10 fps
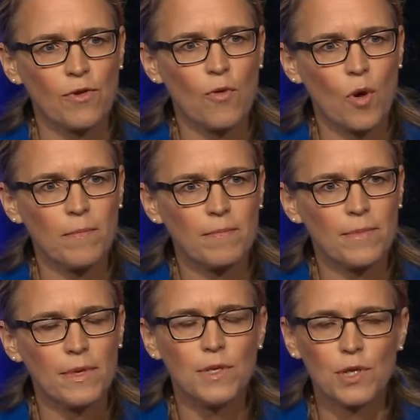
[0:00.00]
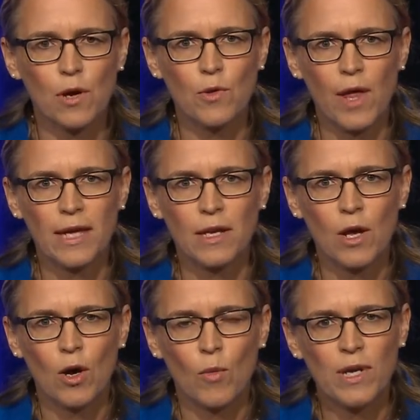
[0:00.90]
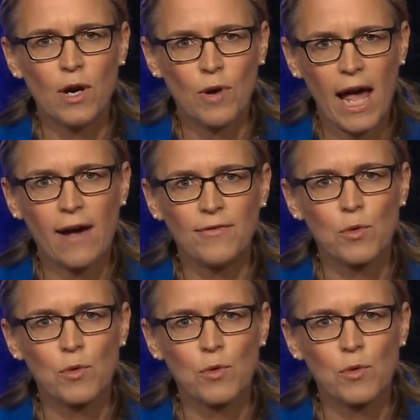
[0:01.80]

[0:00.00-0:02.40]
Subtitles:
reform so that we don't have to